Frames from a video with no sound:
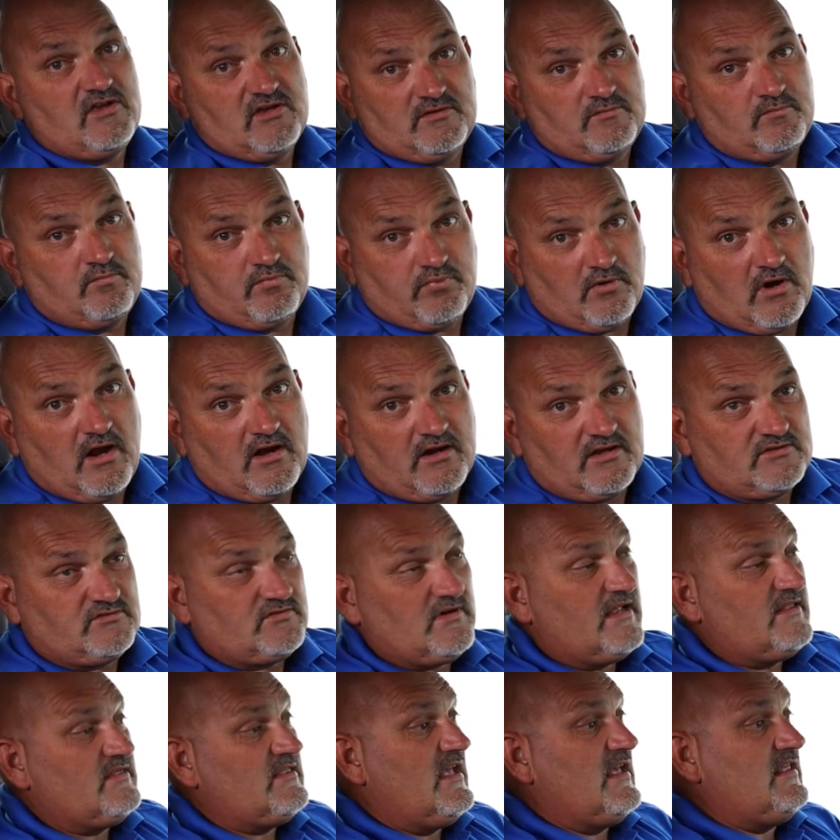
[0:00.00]
good products,
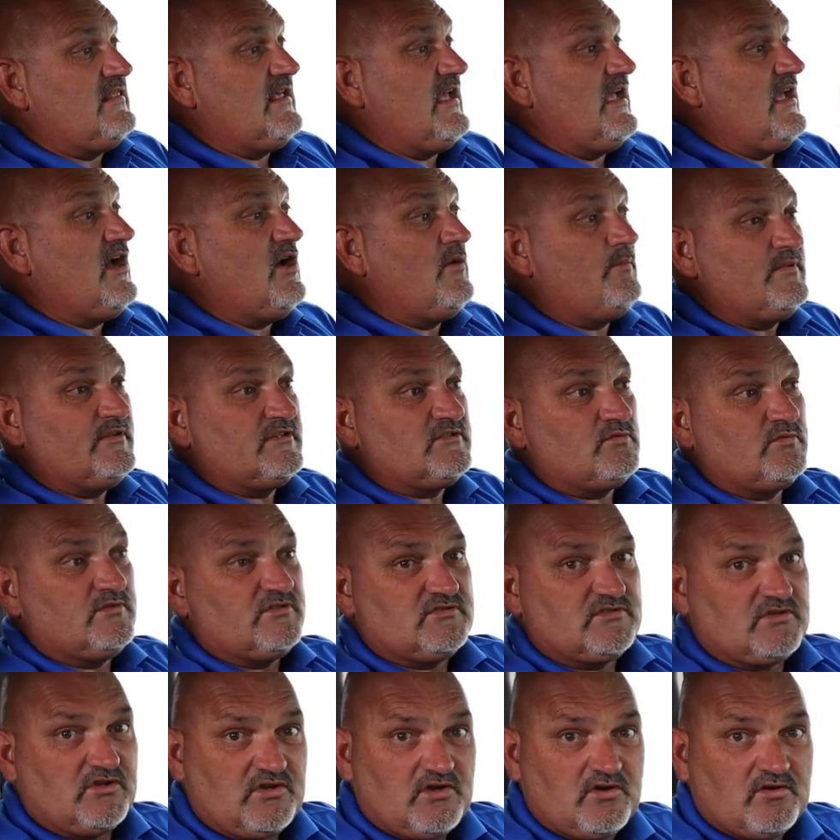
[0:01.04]
right? They help us with
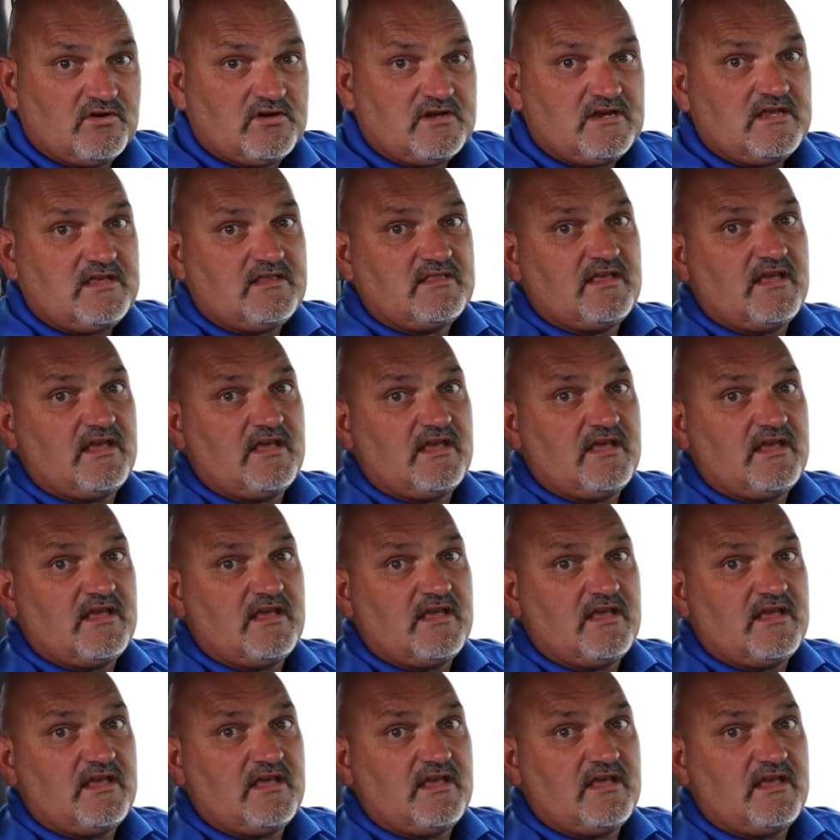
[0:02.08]
security.